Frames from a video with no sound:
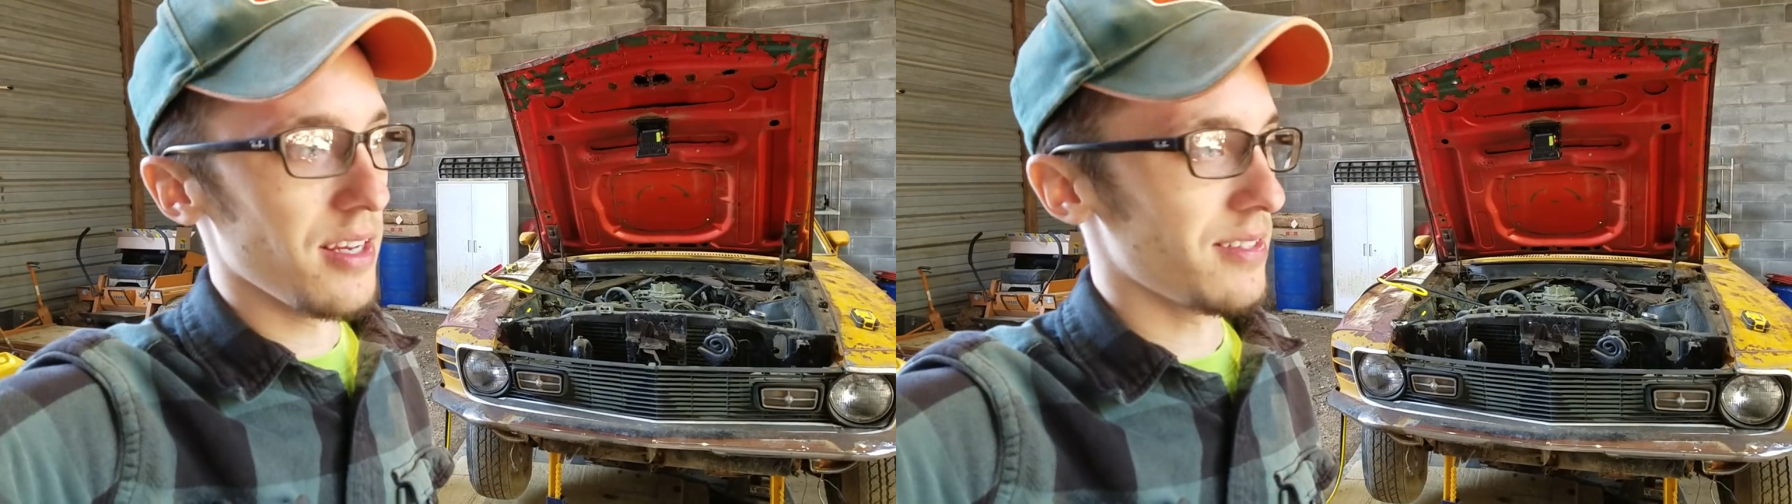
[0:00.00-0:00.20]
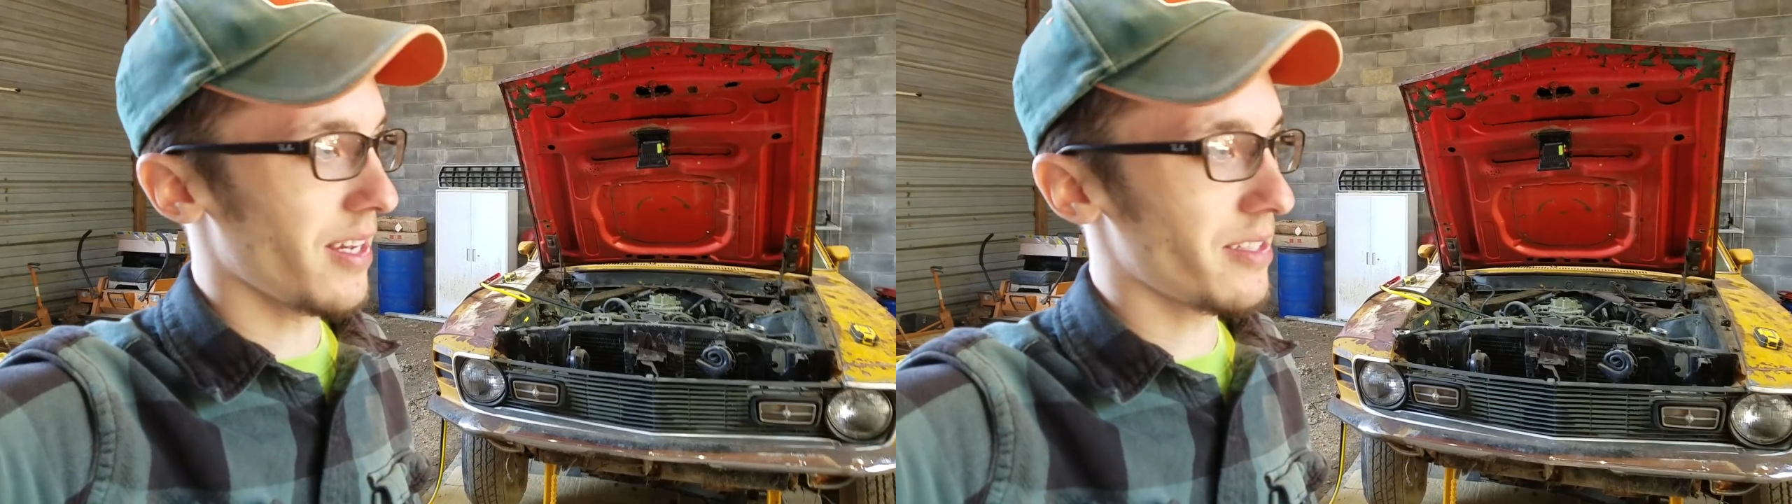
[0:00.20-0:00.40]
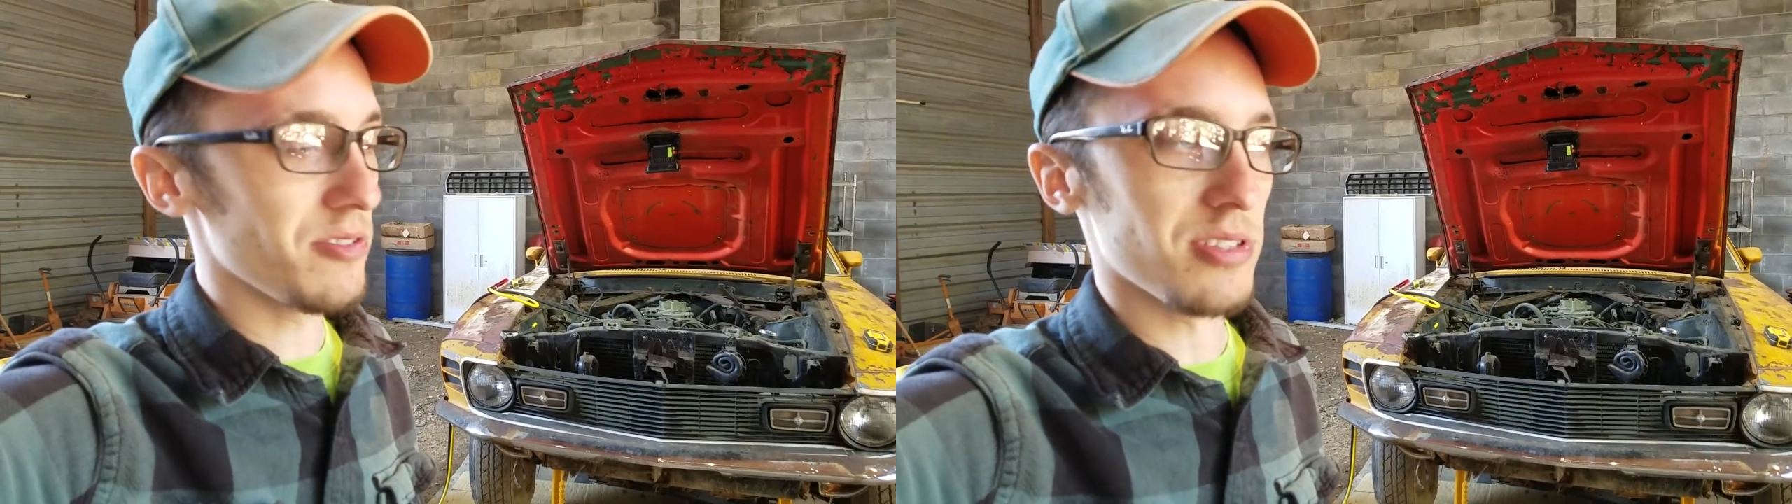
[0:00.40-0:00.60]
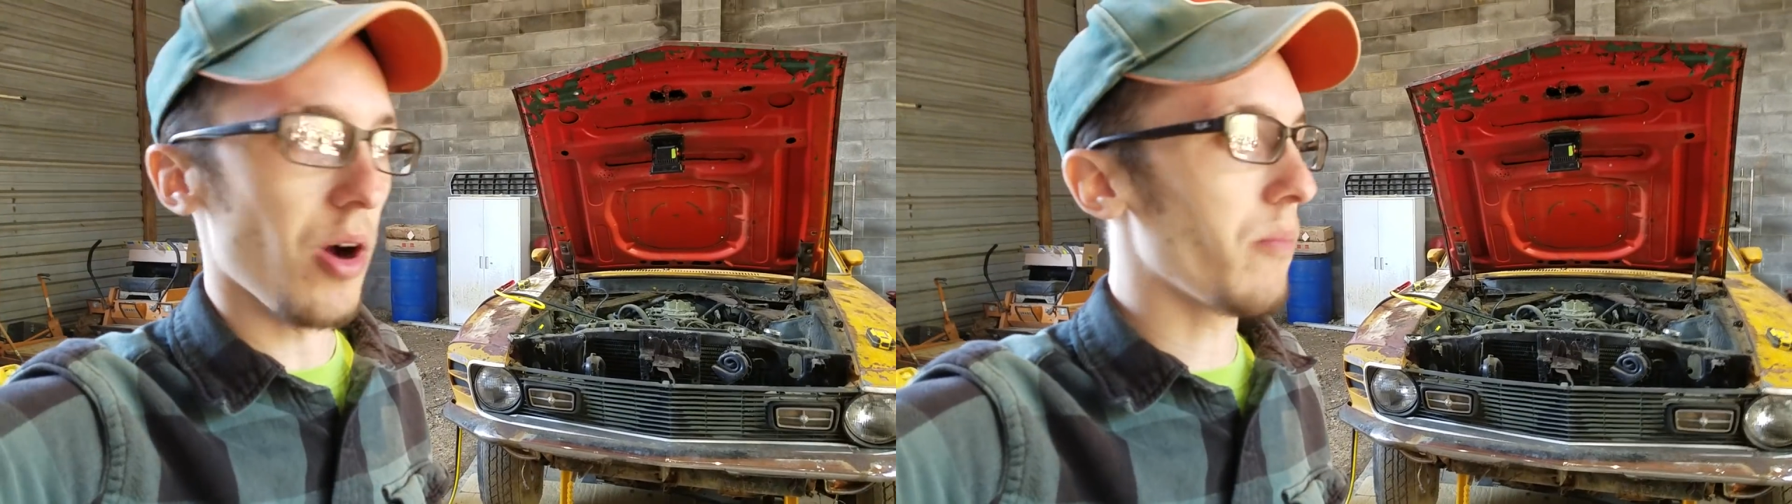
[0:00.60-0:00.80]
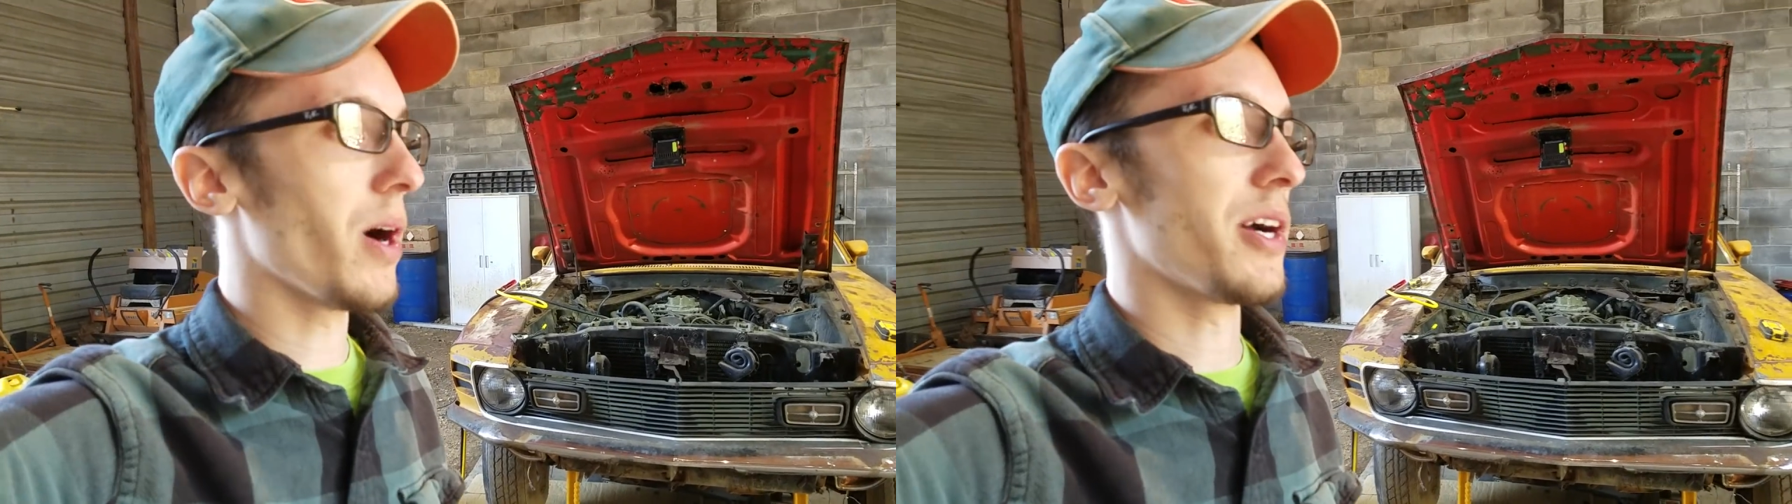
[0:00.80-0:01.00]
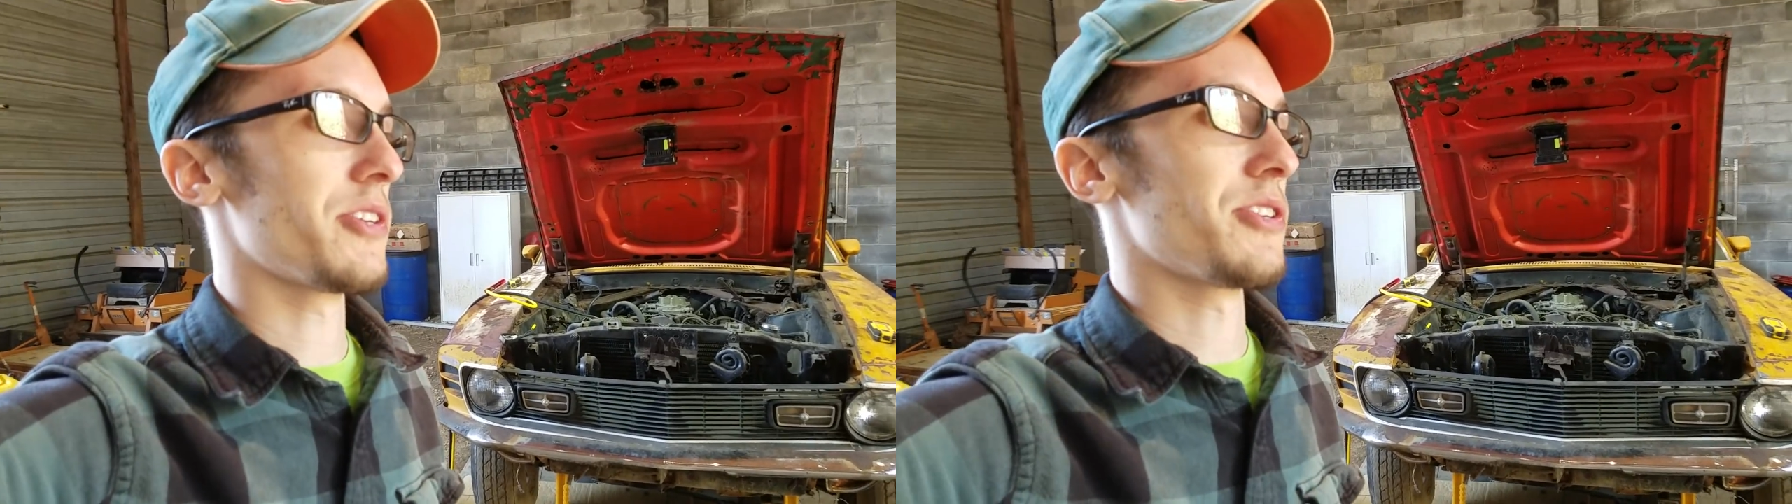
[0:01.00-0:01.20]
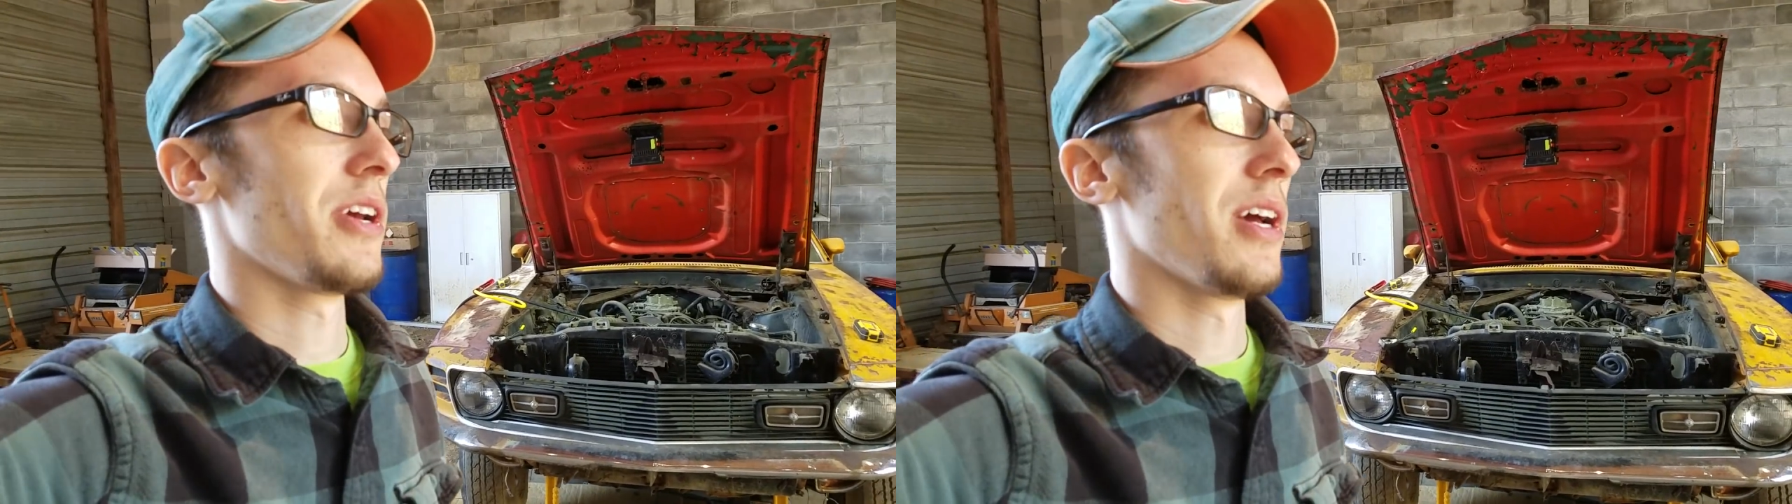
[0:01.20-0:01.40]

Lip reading: Thank you so much.